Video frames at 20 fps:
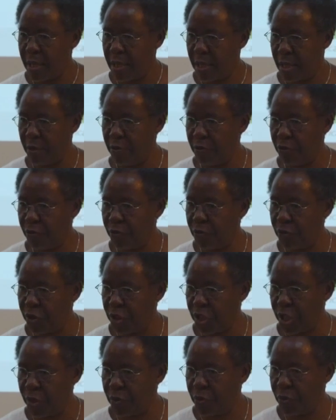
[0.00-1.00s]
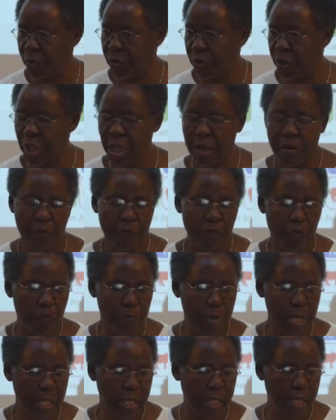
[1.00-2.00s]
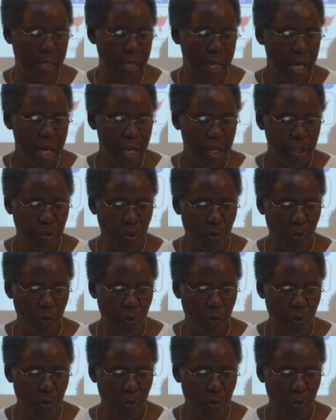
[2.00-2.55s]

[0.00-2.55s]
and then you share your information.